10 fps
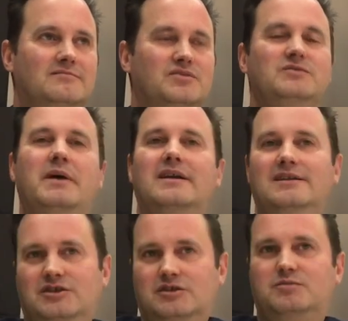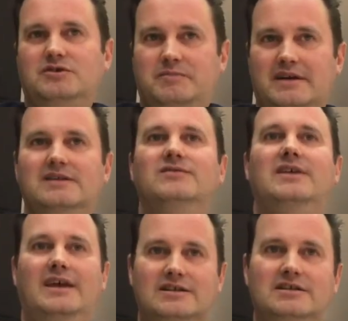perspective, indigenous perspectives
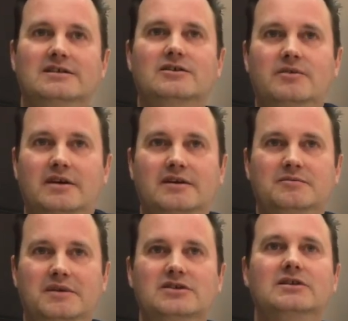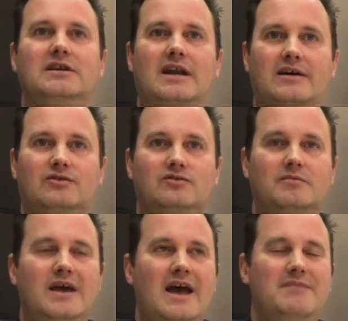into the curriculum, into the classroom,
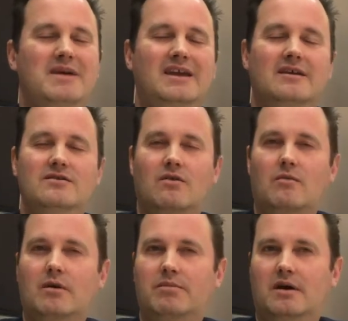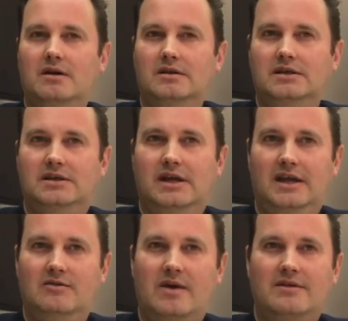and making a normal part of the
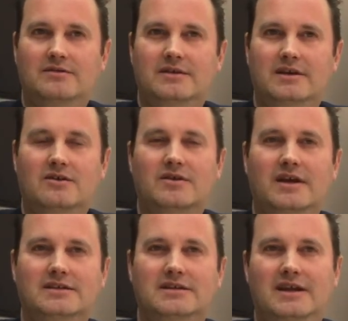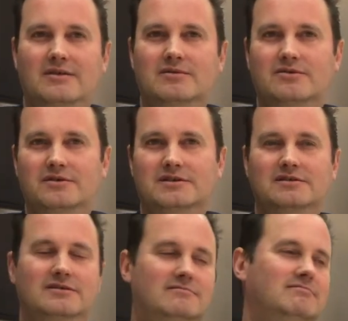day rather than okay, today we're going
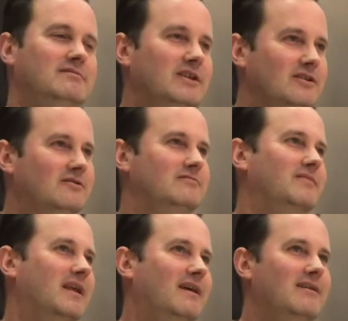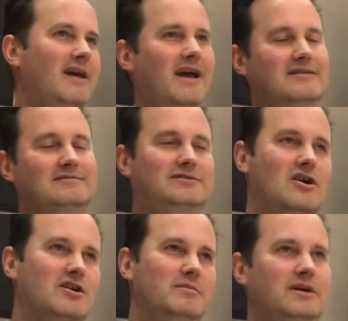to you know
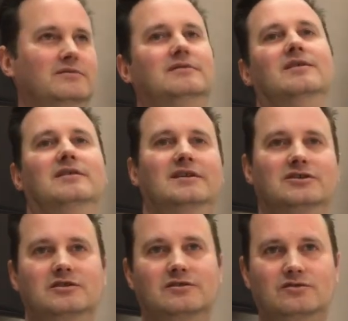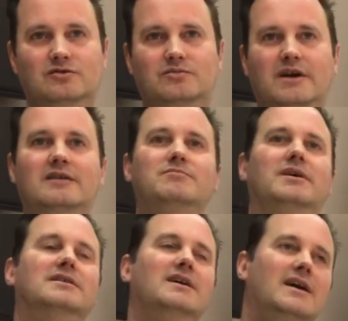talk about this indigenous group, right?
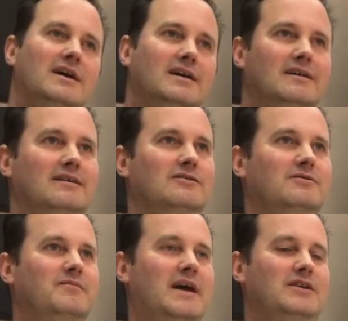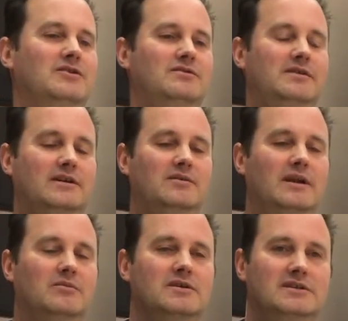But you know, I know like when
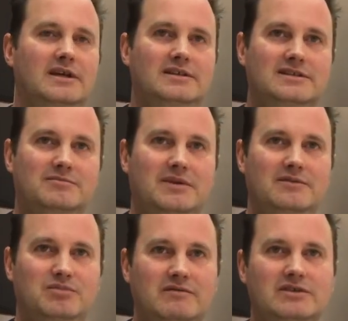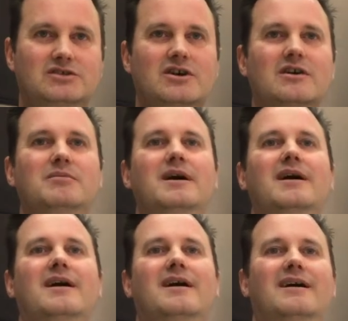I worked at my previous job,
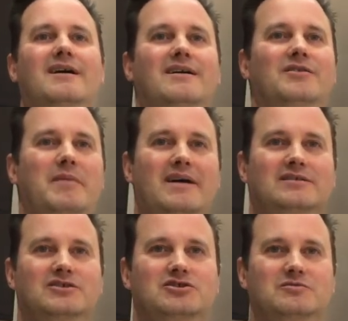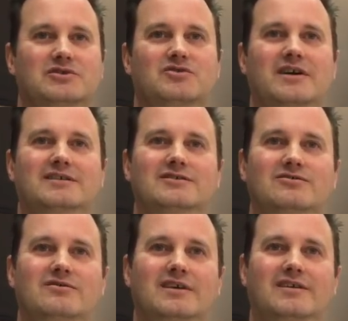uh, the math teacher was trying to do
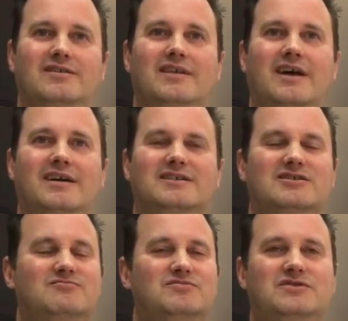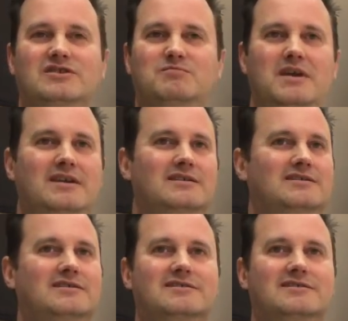things that just made it